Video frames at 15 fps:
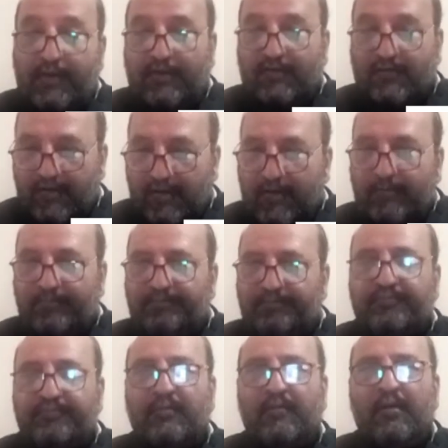and also
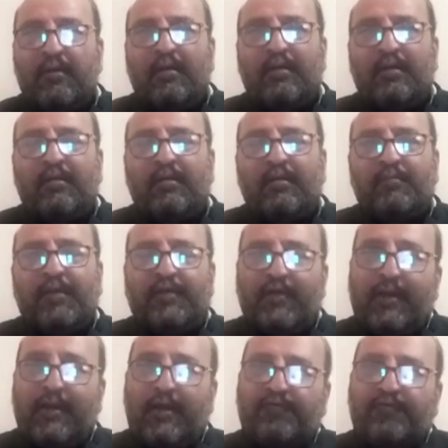industrial libraries, etc.,
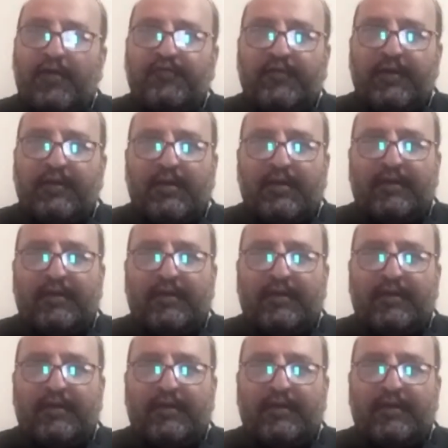another type of.